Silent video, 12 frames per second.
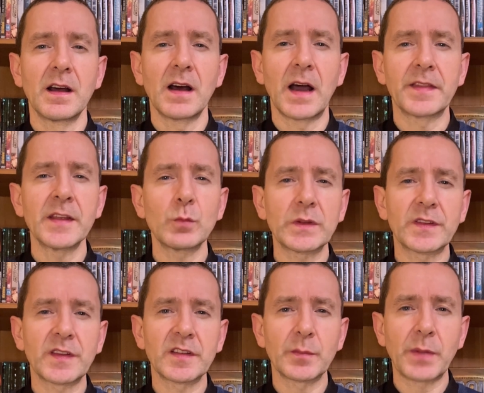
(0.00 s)
I think what
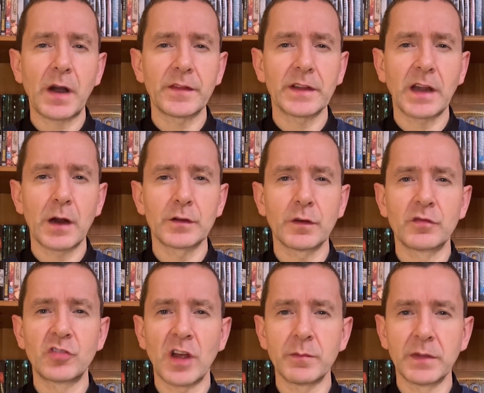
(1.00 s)
sets apart the character of
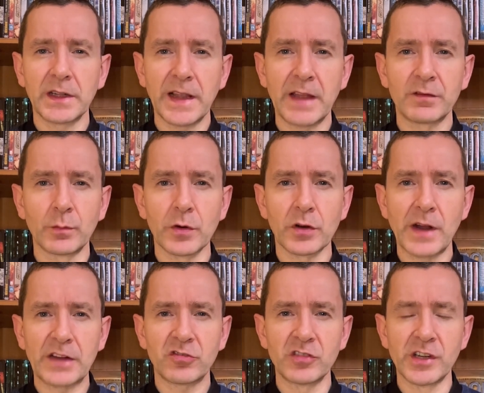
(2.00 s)
John McClane from other
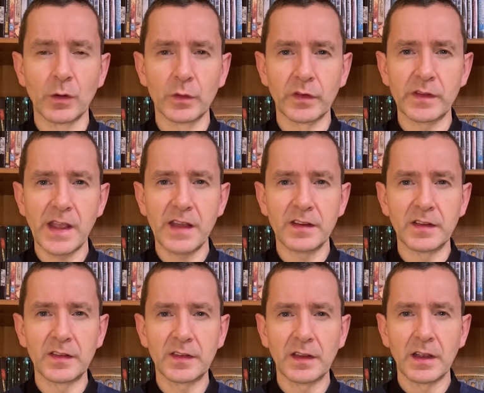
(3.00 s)
action heroes of the
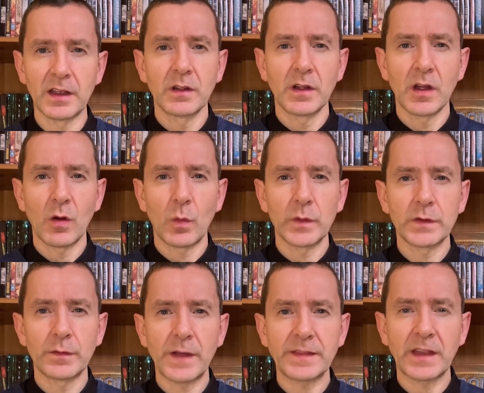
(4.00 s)
80s was
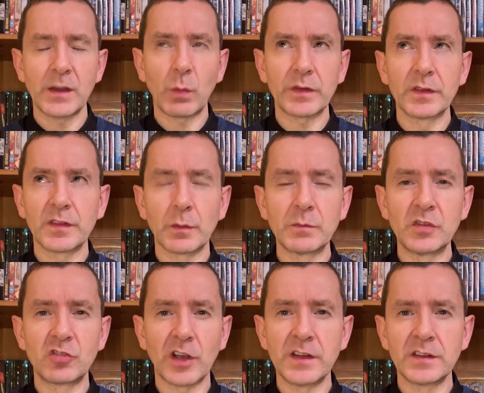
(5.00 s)
the fact that he wasn't some
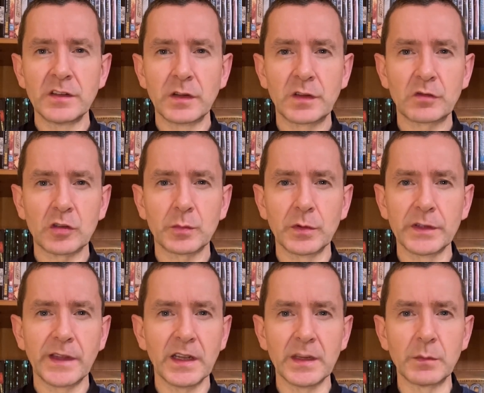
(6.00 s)
giant indestructible
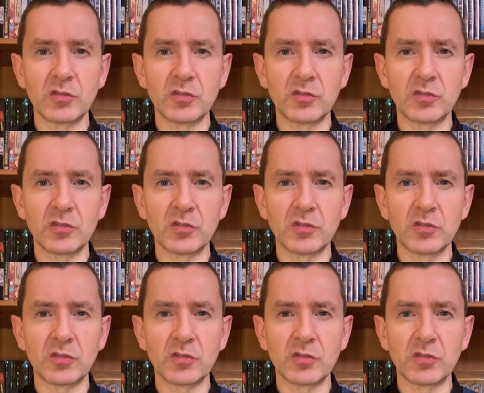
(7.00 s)
killing